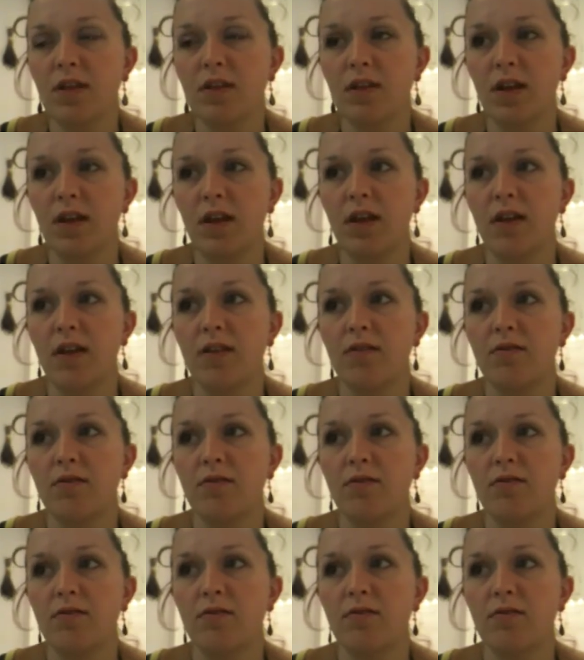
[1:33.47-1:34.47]
that
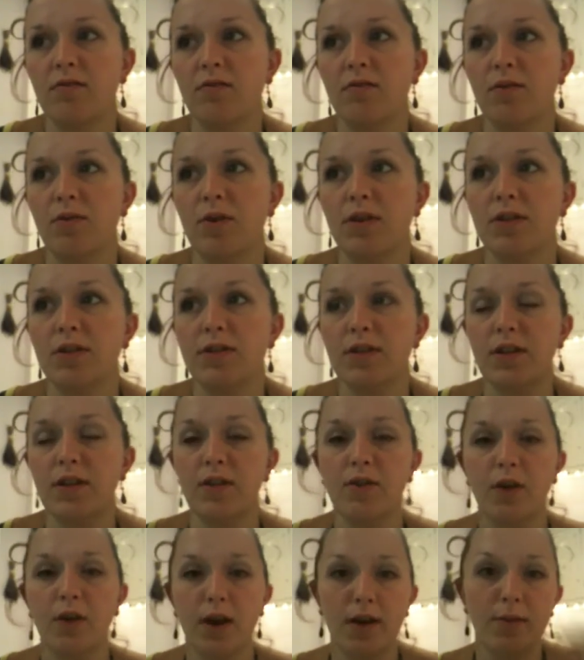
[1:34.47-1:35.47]
was
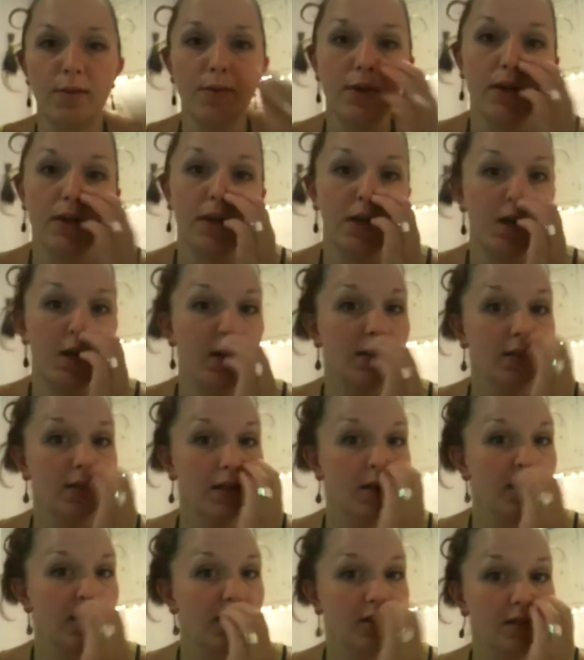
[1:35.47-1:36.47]
incredibly
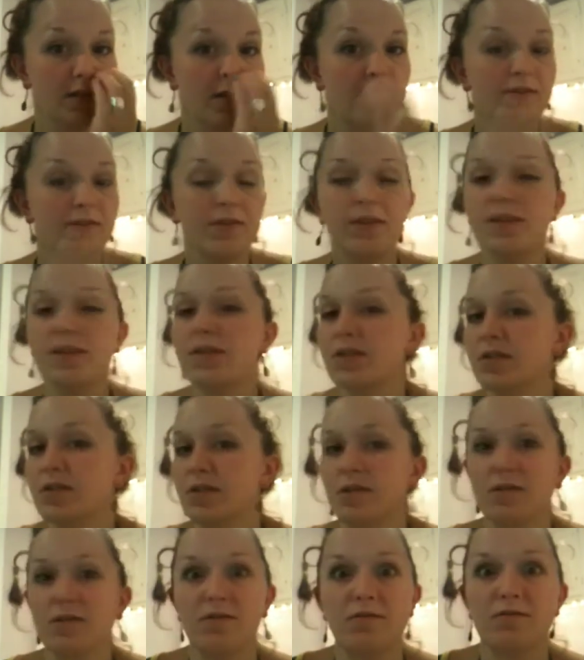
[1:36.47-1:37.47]
unattentive and
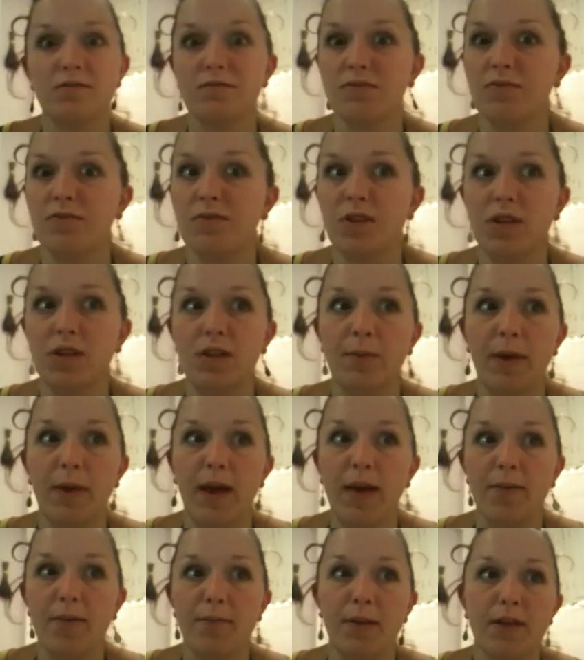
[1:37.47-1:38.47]
just really
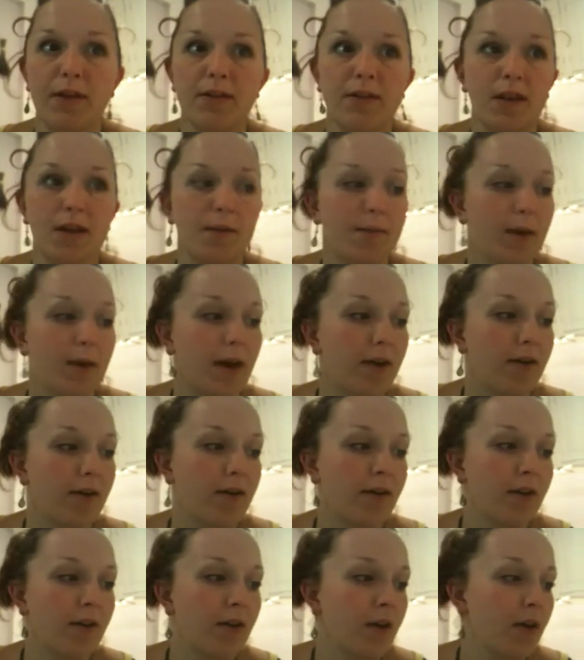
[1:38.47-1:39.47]
bad bedside manner,
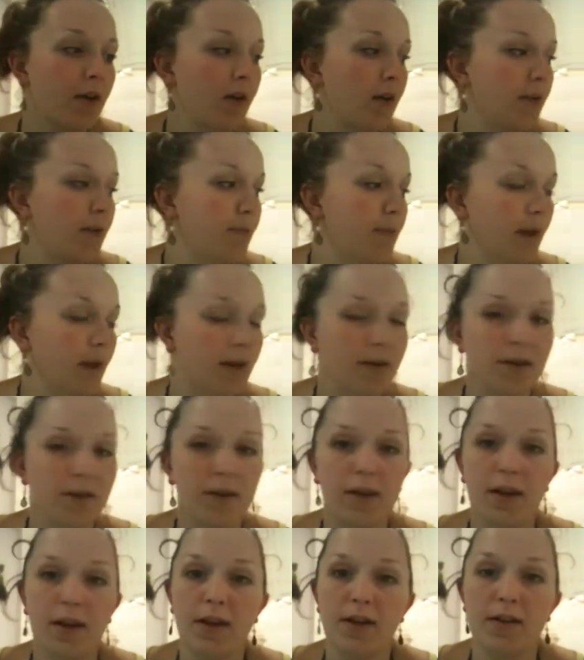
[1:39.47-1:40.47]

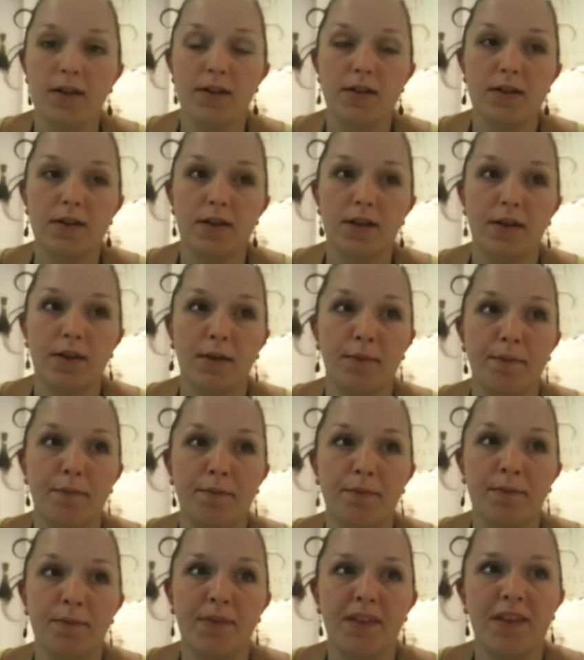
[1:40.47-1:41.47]
and
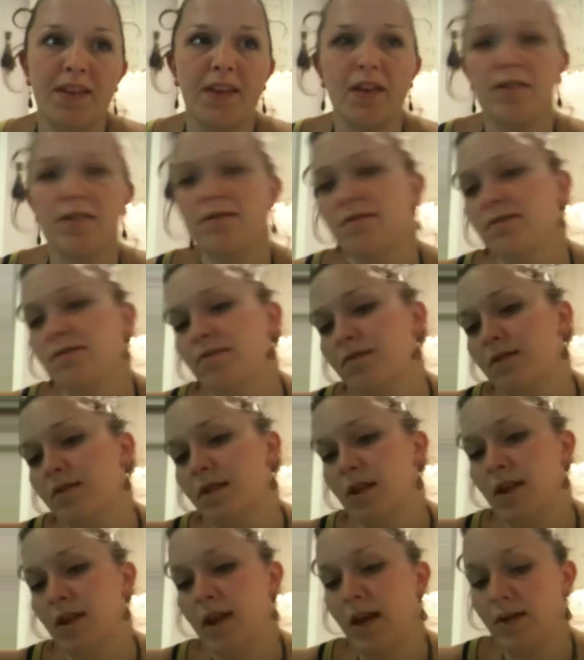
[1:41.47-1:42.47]
then
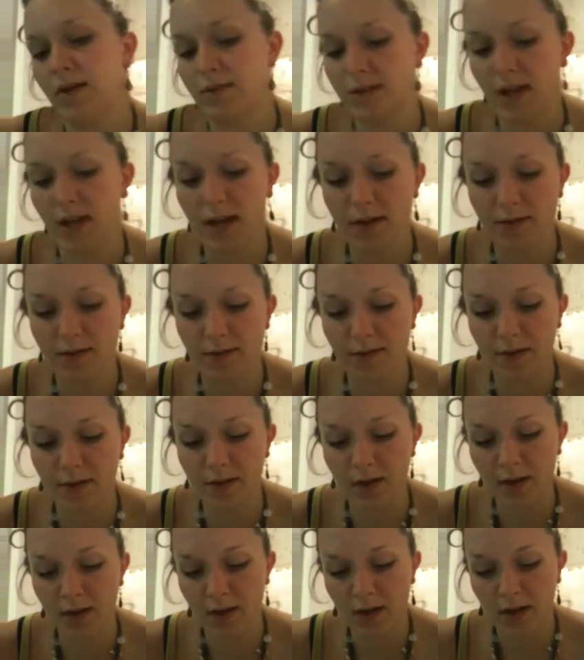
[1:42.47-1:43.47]
outside of
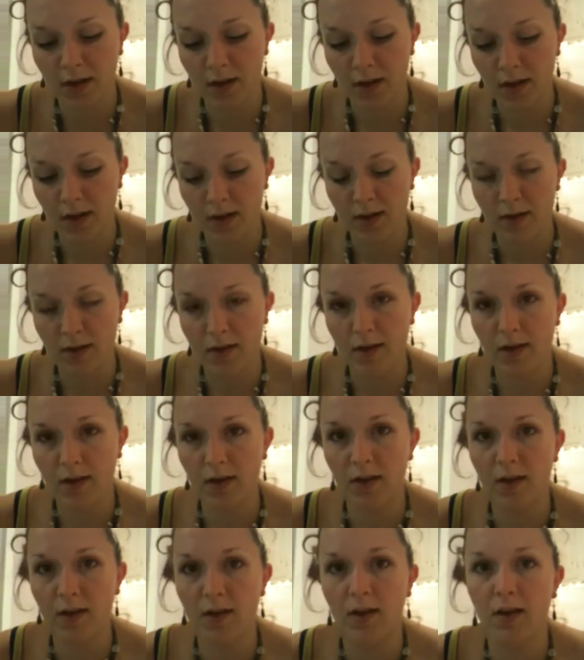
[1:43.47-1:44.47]

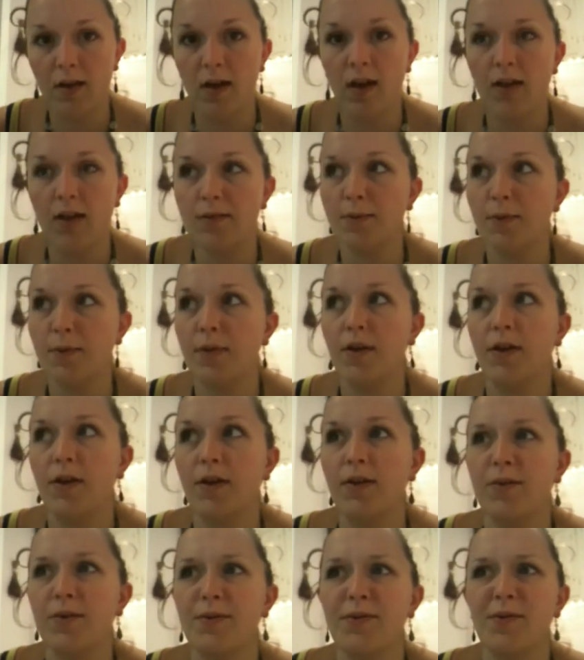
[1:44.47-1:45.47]
the hospital I
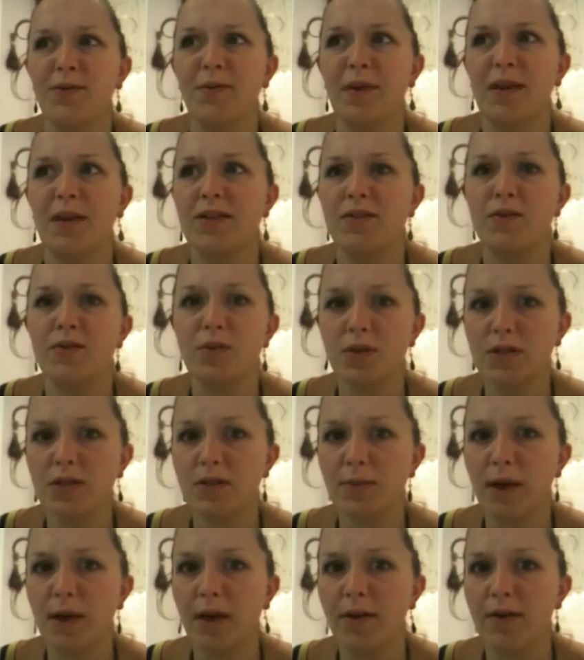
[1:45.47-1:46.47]
heard some bad stories
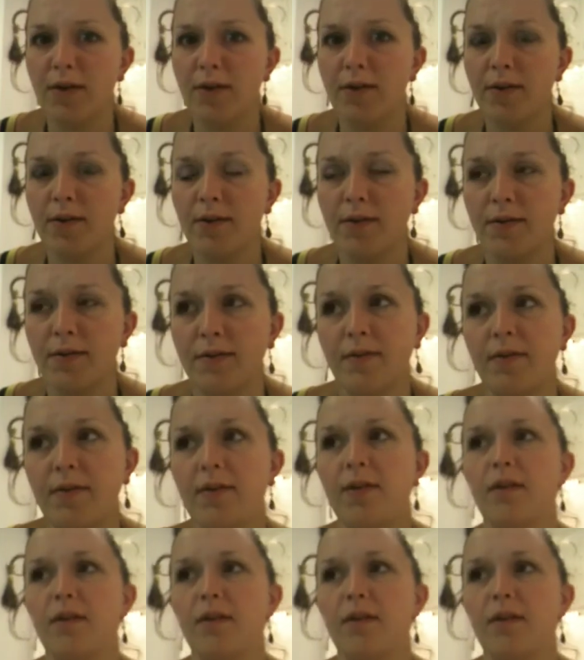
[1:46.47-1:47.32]
about her, and